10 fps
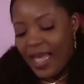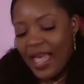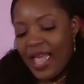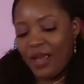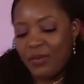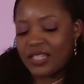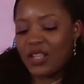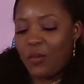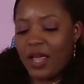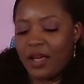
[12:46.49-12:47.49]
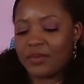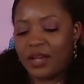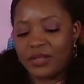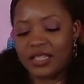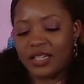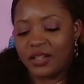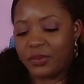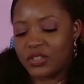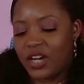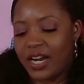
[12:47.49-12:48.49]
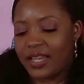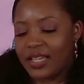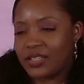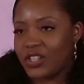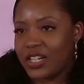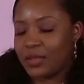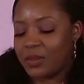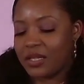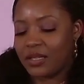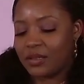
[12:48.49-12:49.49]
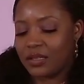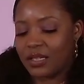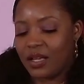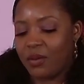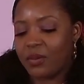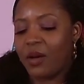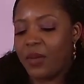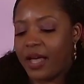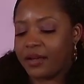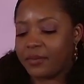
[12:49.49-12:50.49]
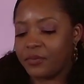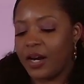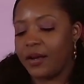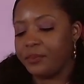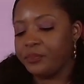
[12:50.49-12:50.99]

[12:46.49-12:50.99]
It means no ma'am. That wasn't a good one. Try again. Try something. Come back, right?